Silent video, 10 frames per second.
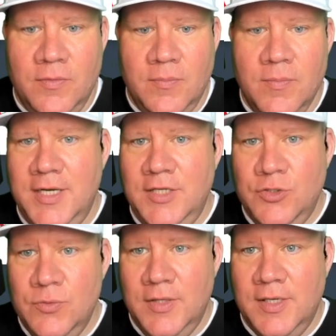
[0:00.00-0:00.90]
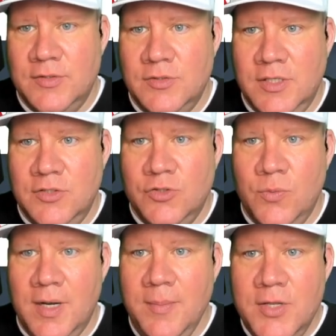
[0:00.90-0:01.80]
money to this. And so
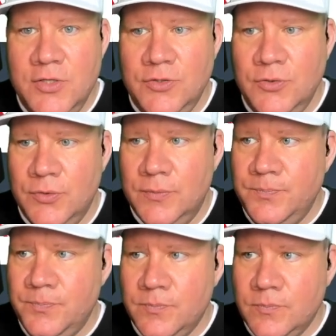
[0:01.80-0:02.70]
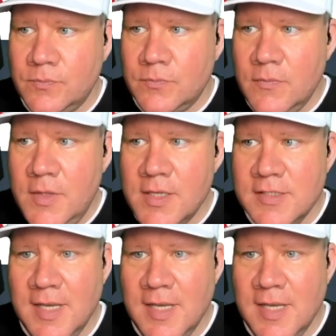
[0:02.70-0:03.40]
what I'm going to do is I'm